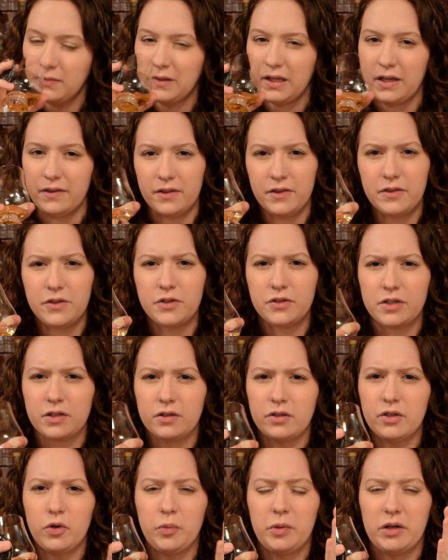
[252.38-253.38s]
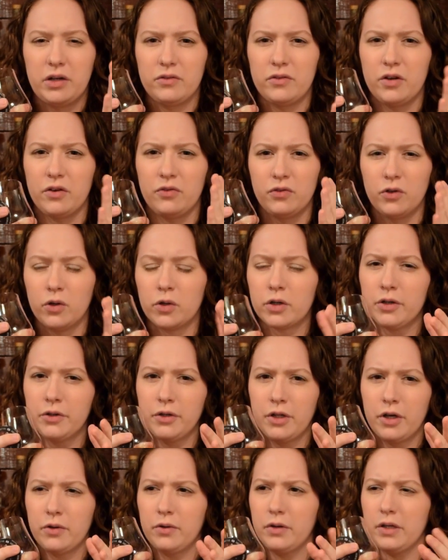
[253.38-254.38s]
And then there's a little bit of a floral
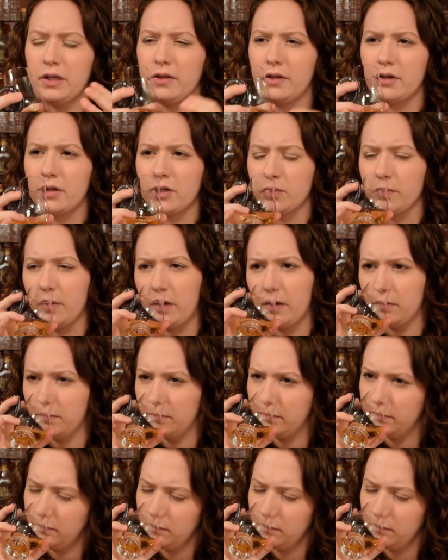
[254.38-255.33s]
note in there as well.